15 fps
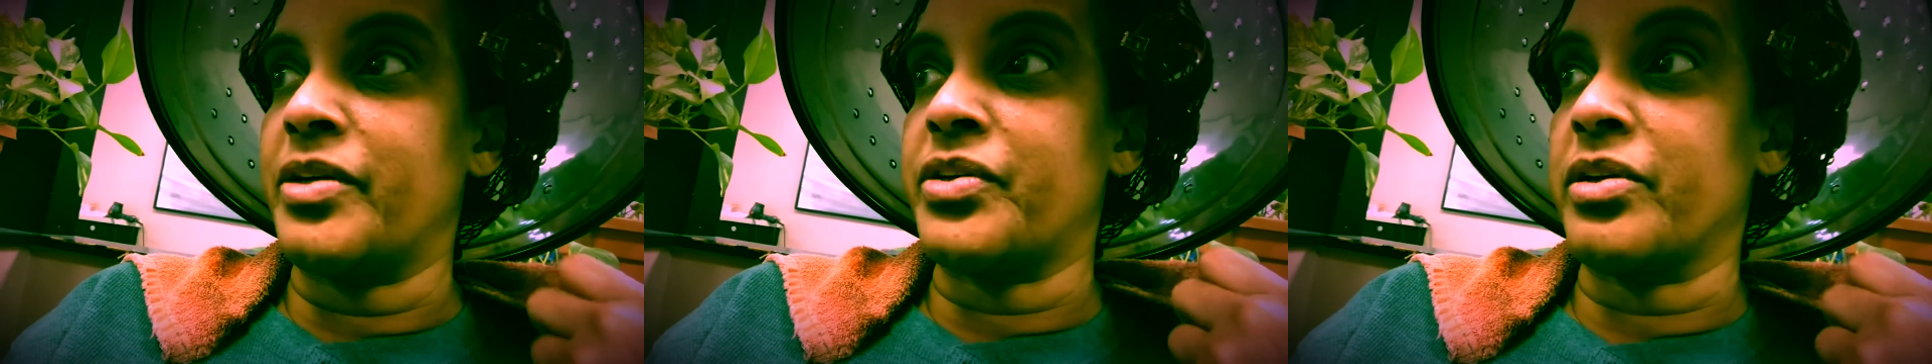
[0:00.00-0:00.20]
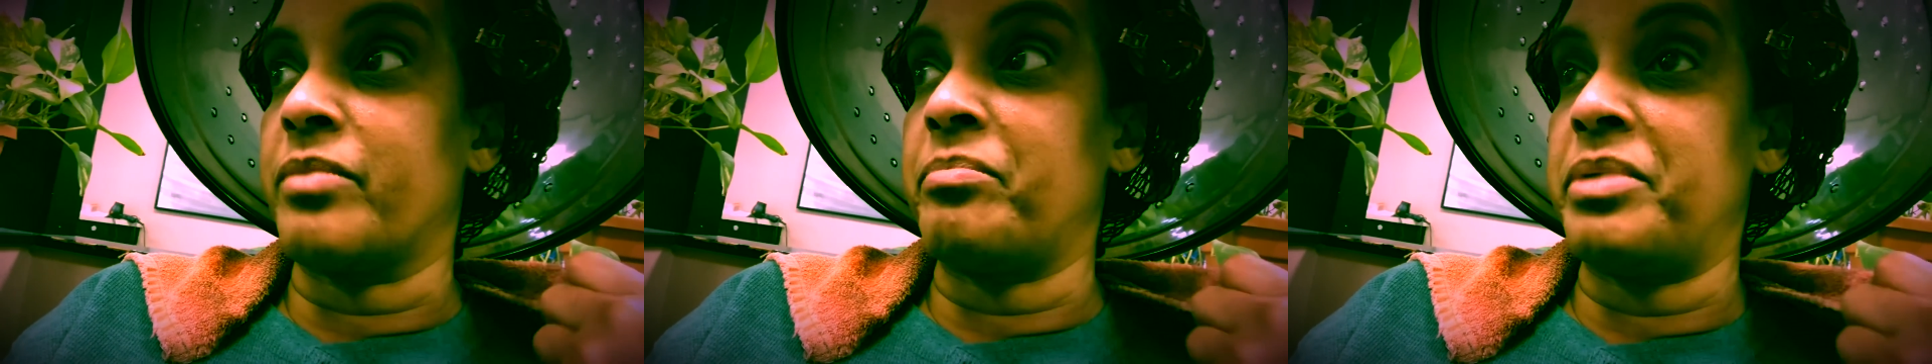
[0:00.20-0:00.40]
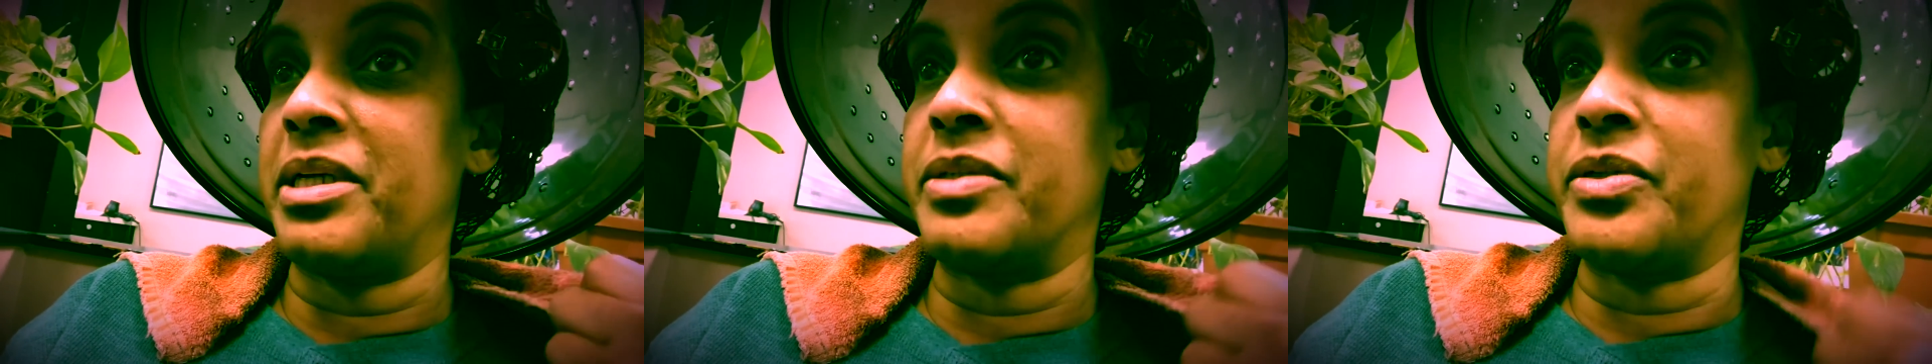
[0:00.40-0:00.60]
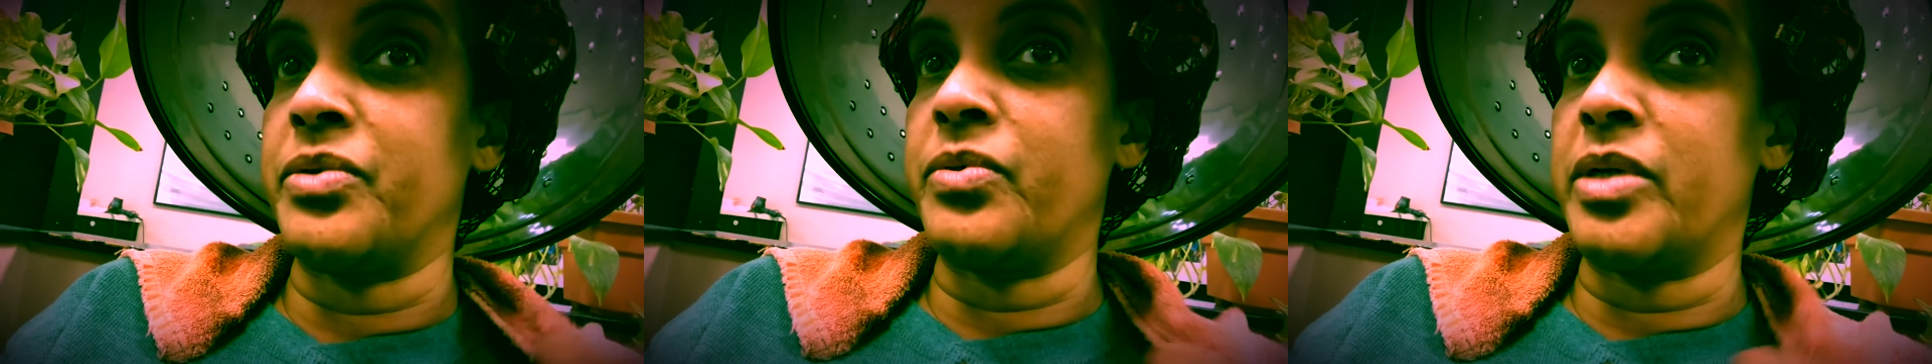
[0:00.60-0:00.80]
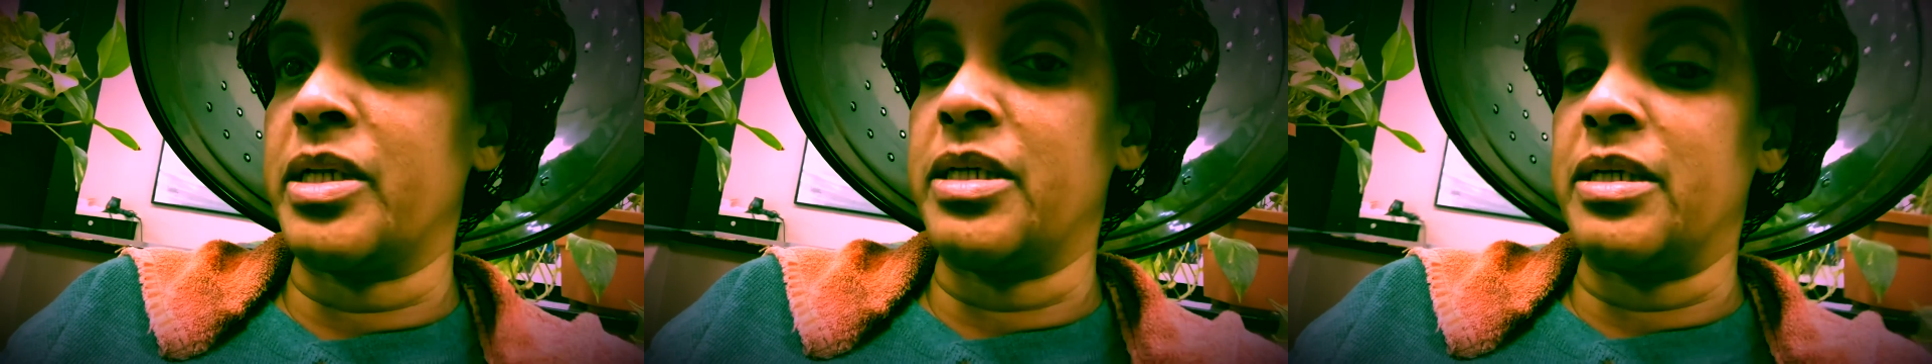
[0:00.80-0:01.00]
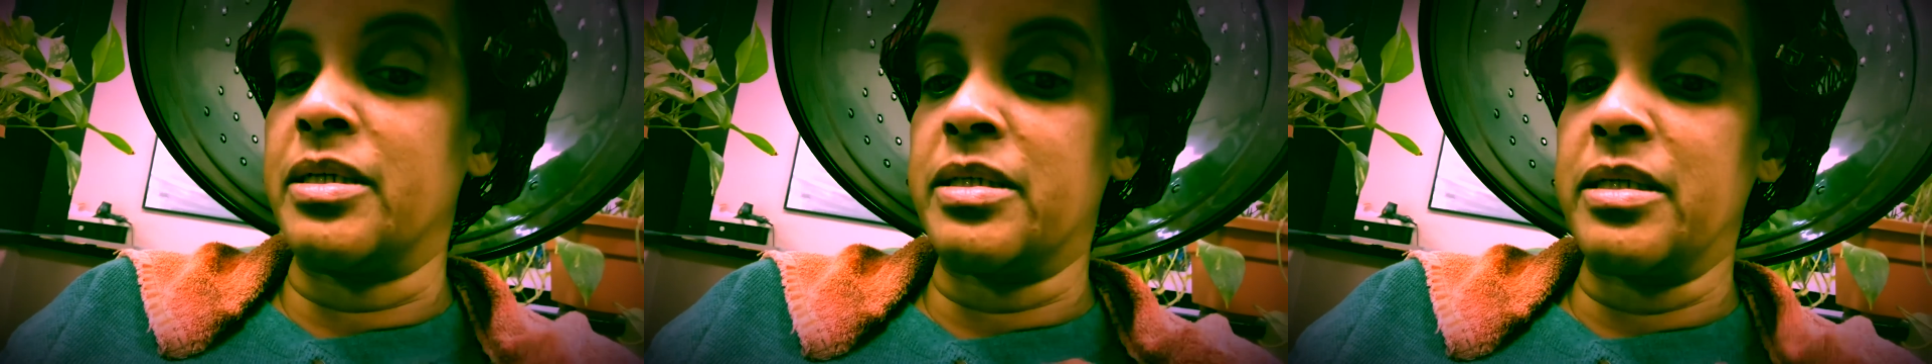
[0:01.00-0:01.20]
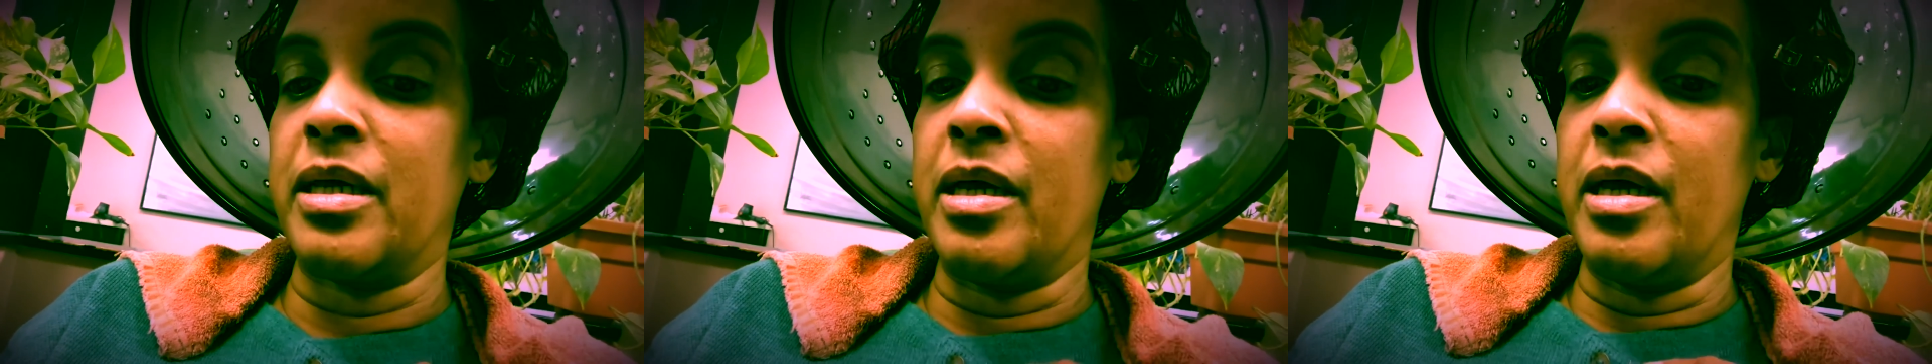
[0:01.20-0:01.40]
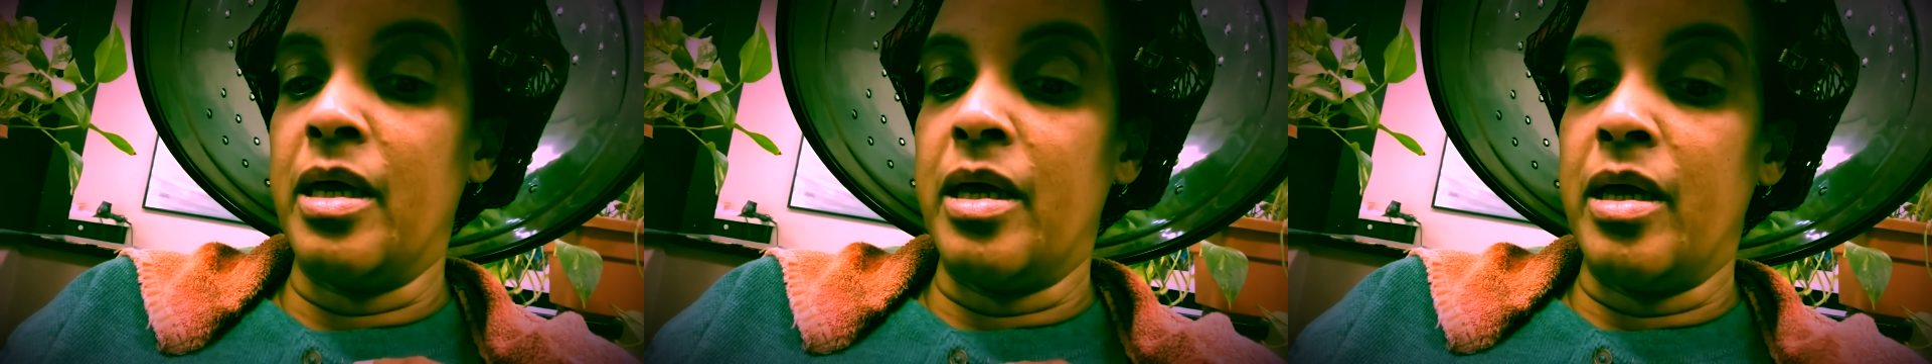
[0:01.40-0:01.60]
I should have been doing this.
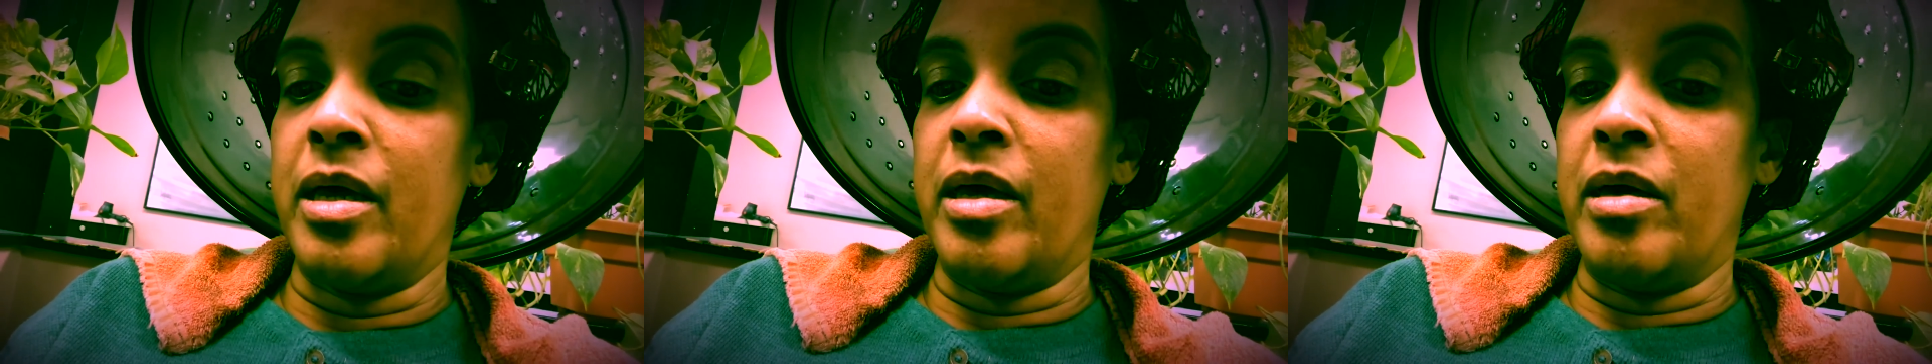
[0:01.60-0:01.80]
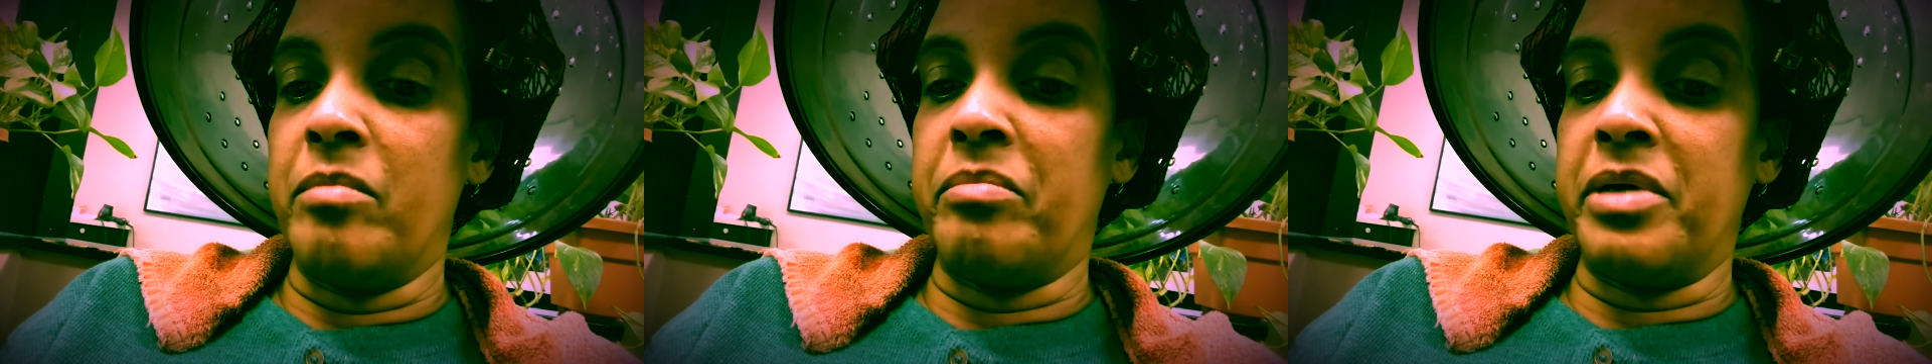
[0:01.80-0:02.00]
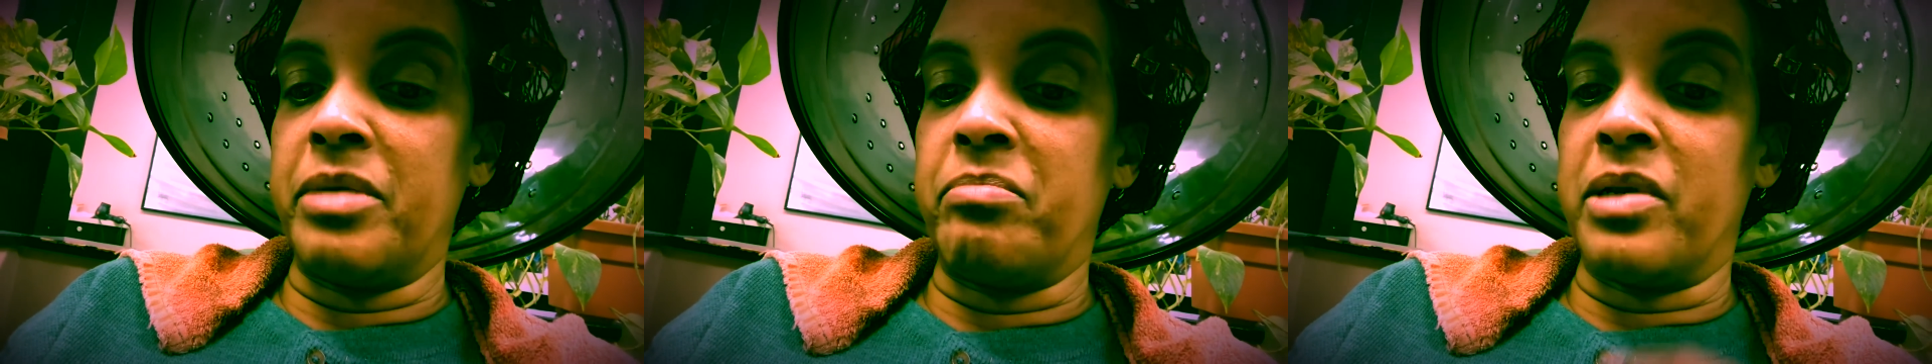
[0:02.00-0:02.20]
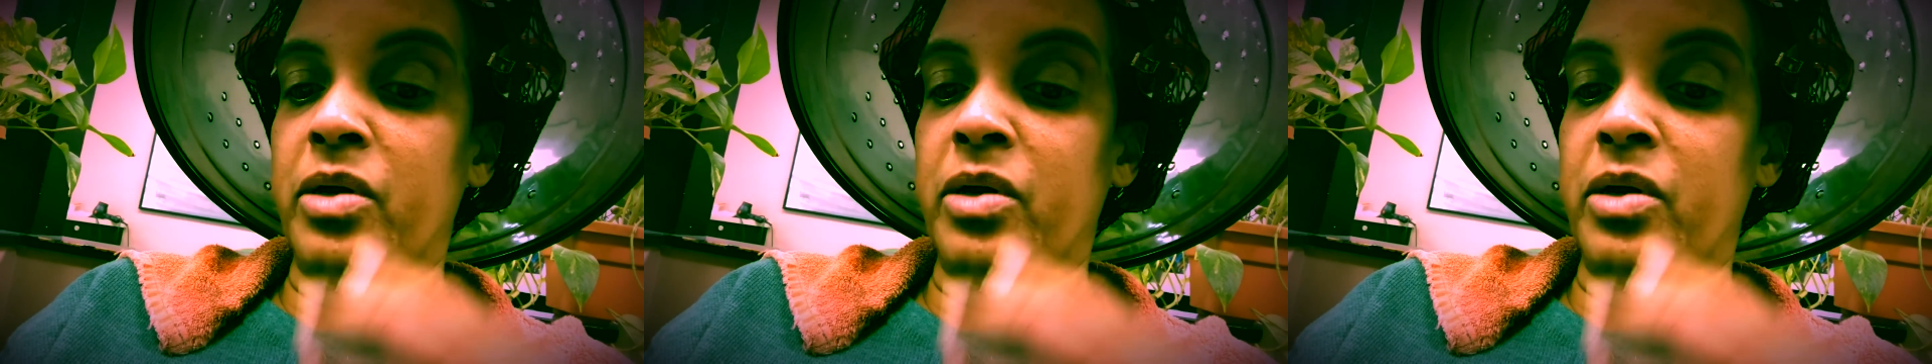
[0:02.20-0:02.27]
But